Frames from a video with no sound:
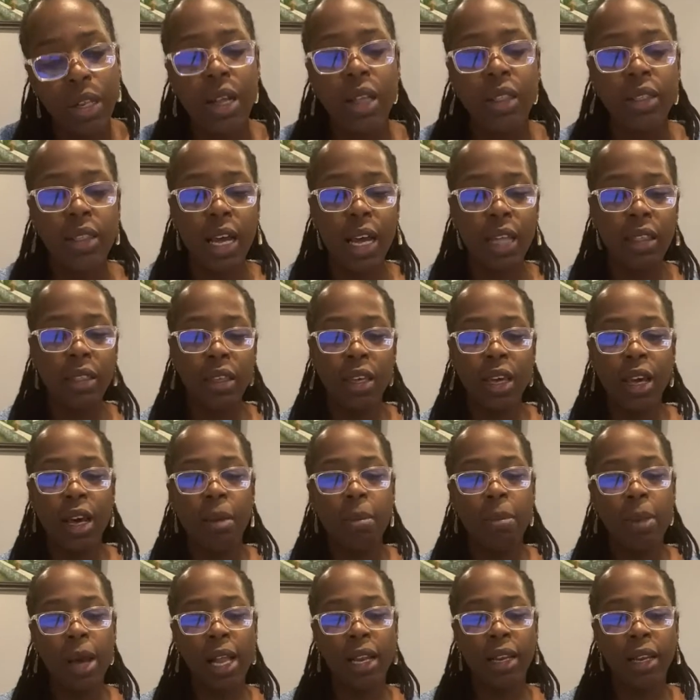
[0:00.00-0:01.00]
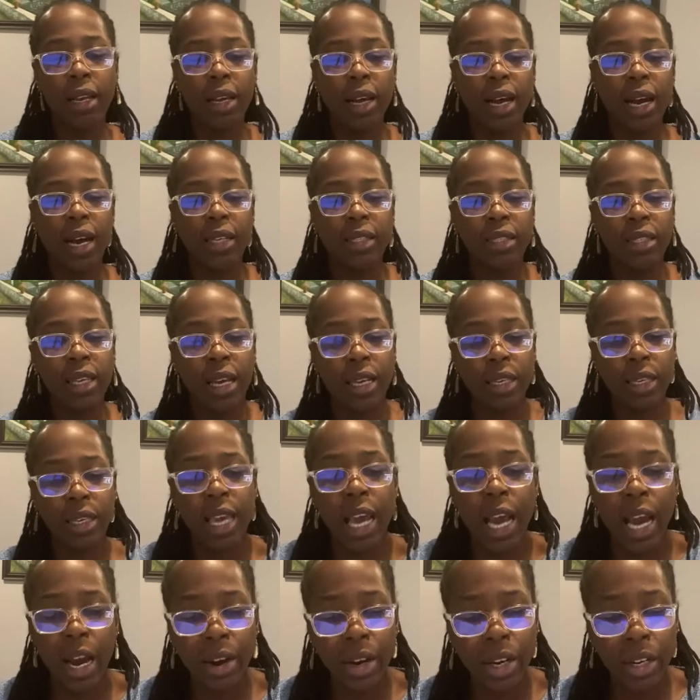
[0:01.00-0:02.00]
that the Amalekites had
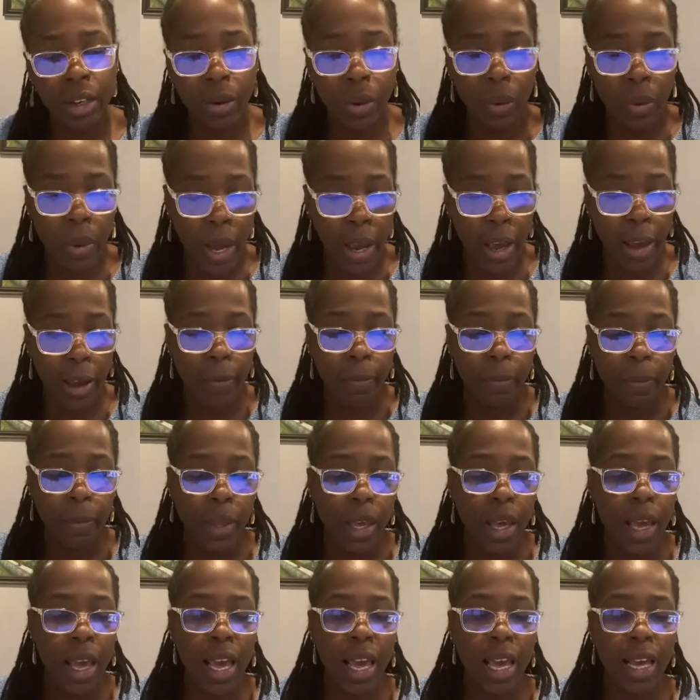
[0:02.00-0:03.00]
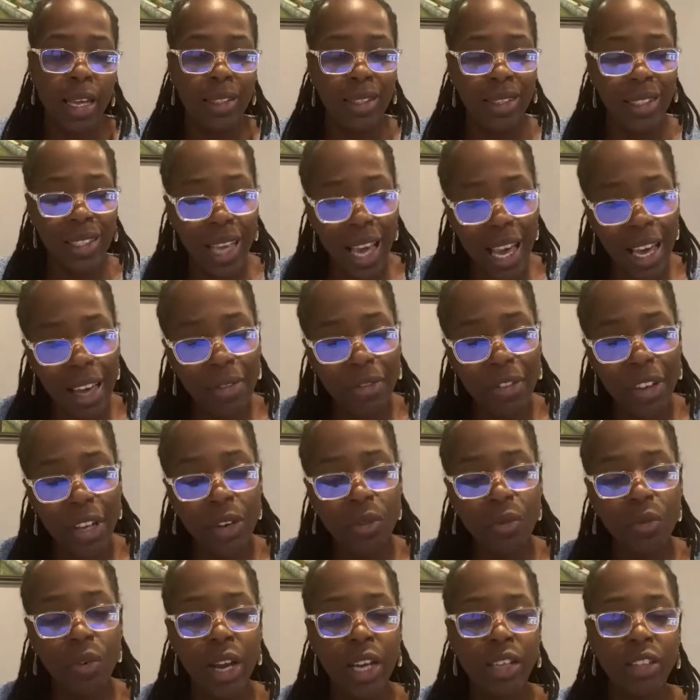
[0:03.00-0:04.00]
carried away. And David
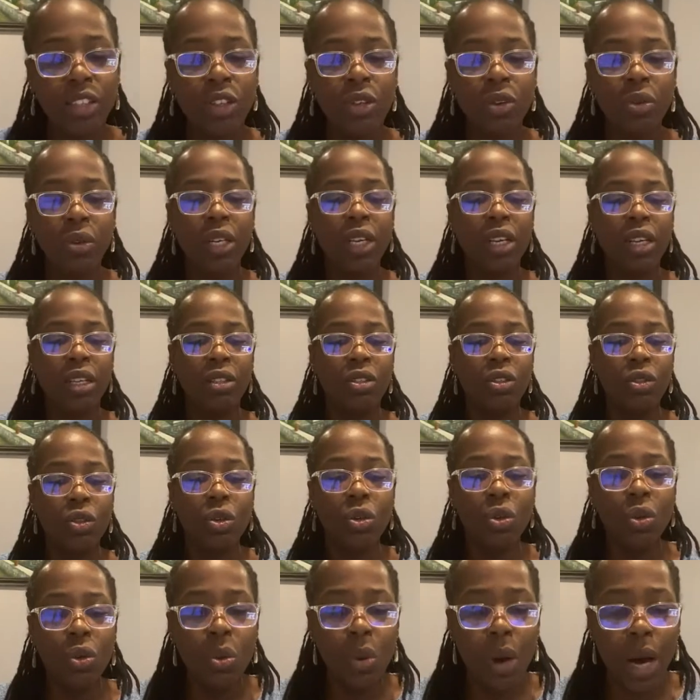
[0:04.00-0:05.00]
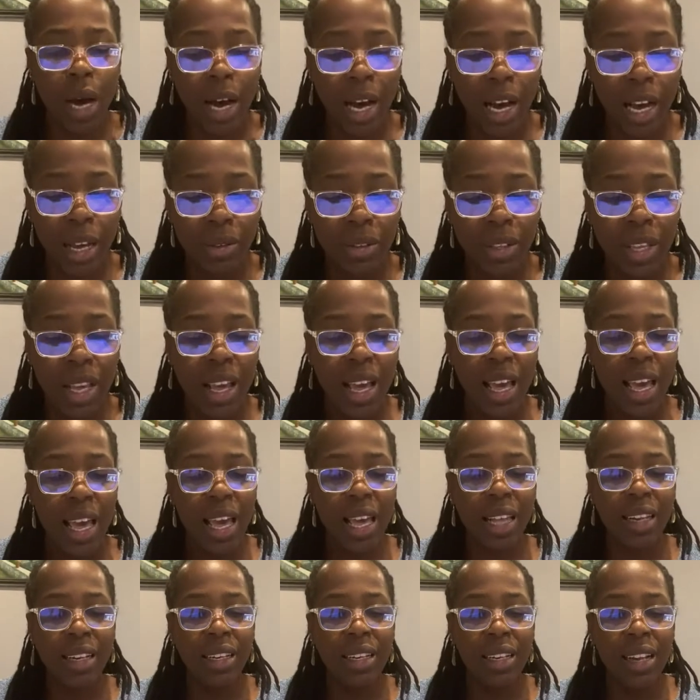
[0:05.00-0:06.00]
rescued his 2 wives,
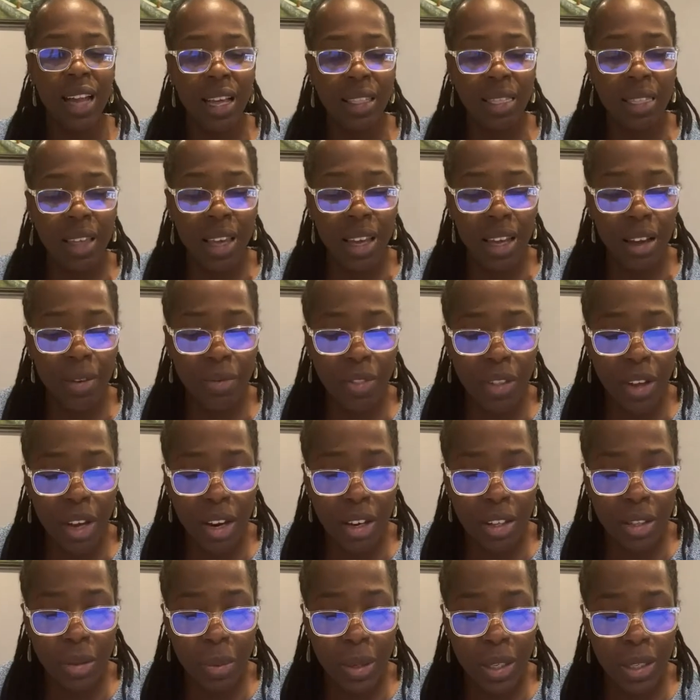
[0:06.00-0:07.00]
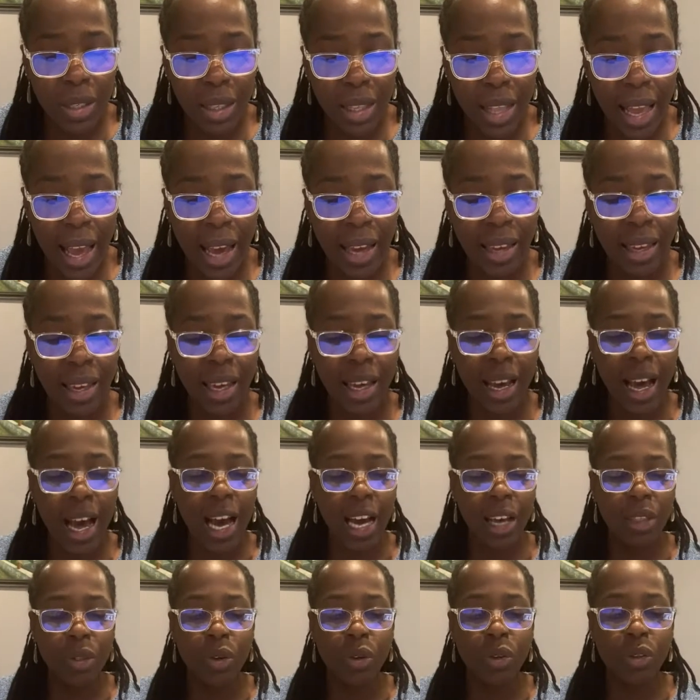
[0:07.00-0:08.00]
and nothing of theirs was lacking,
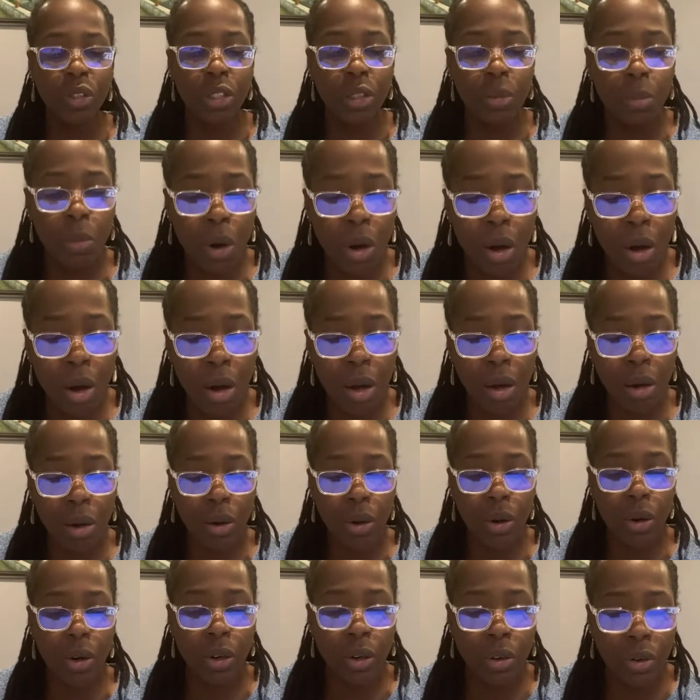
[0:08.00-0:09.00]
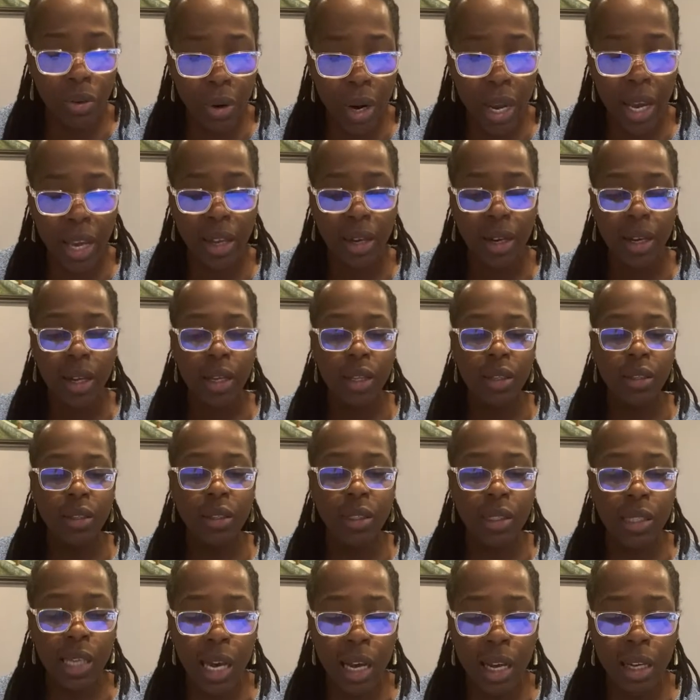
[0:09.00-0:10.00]
either small or great,
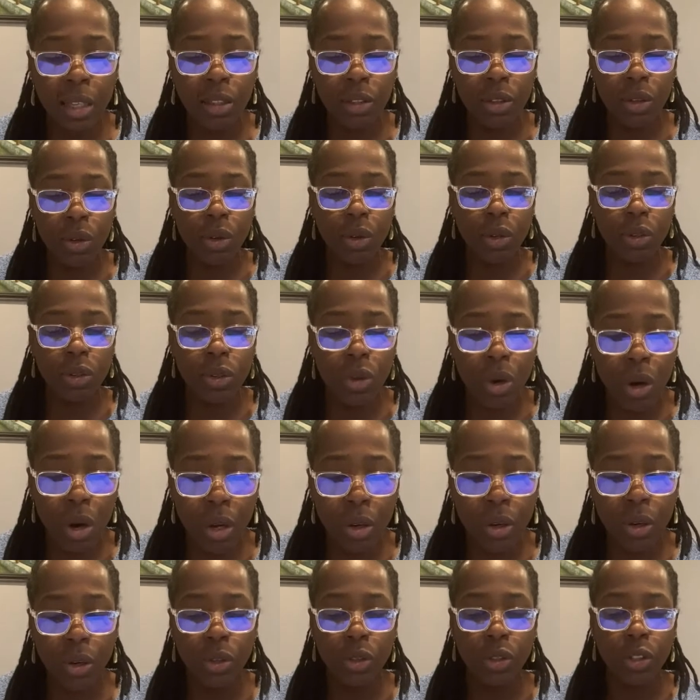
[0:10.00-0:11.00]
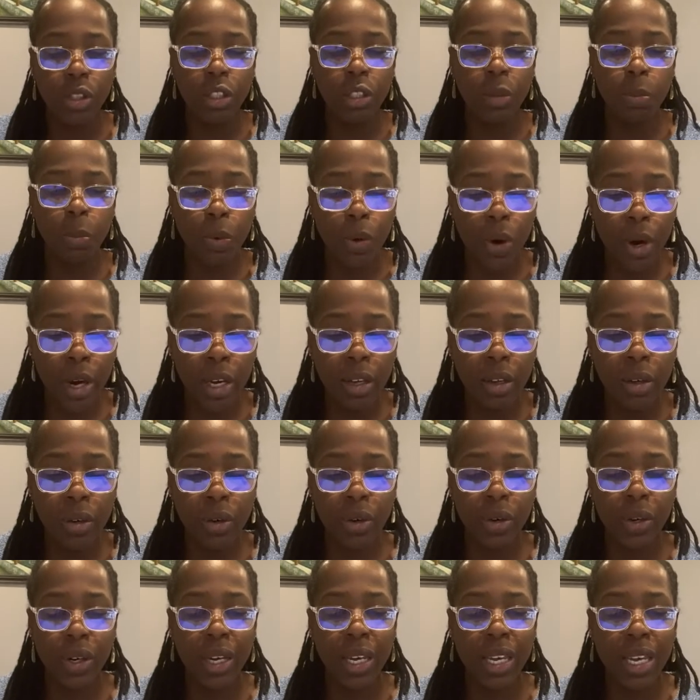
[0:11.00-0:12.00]
sons or daughters, spoil
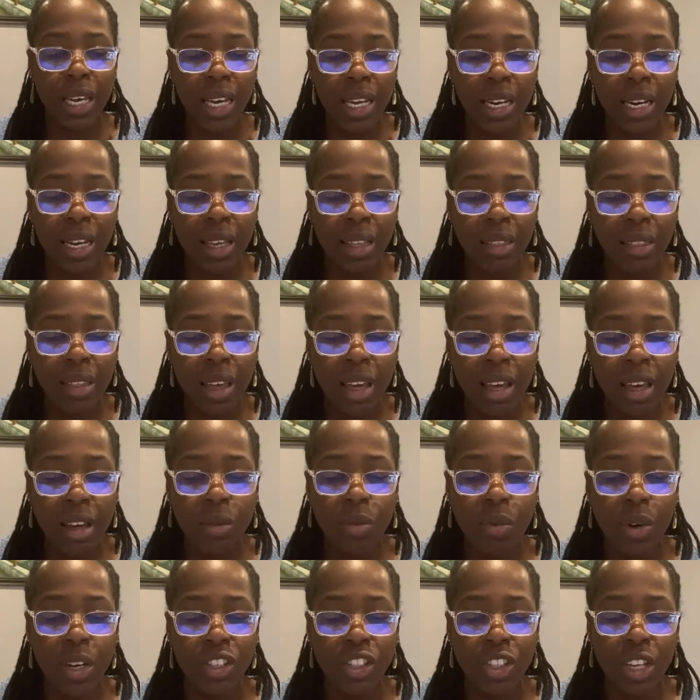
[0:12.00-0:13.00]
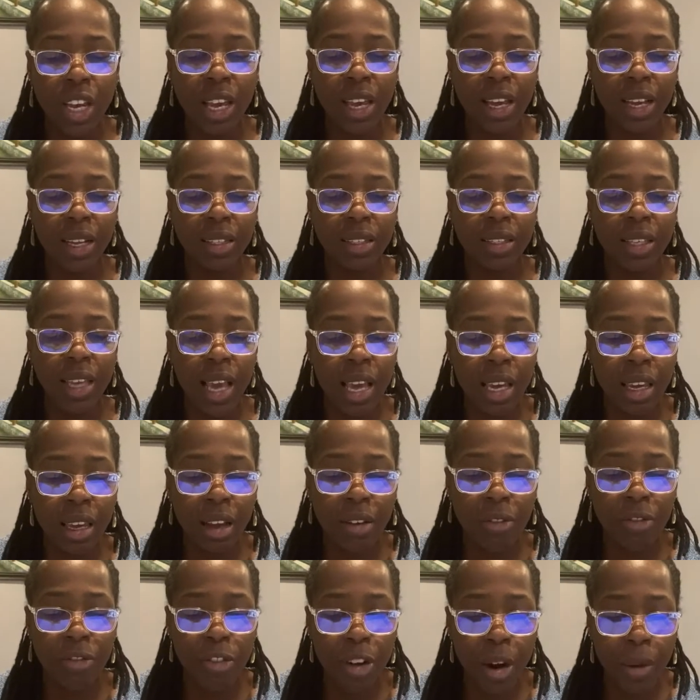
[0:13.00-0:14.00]
or anything which they had taken
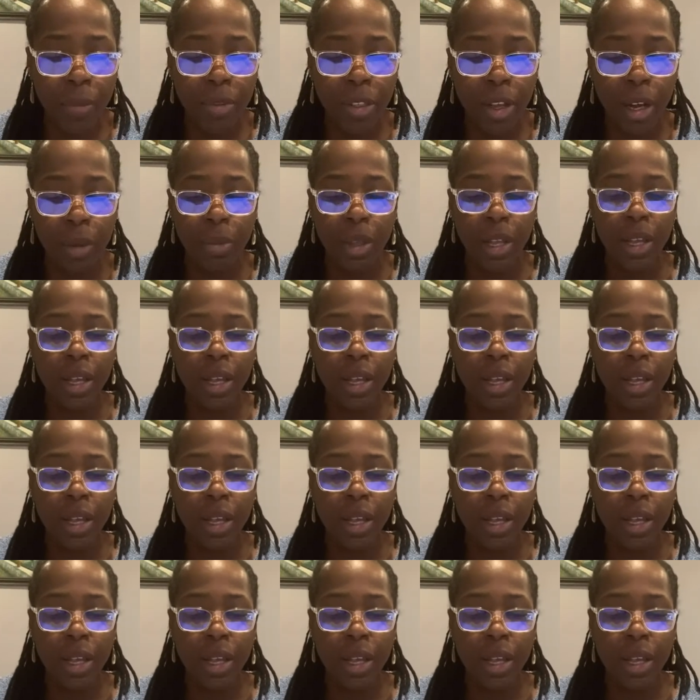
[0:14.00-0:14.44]
from them.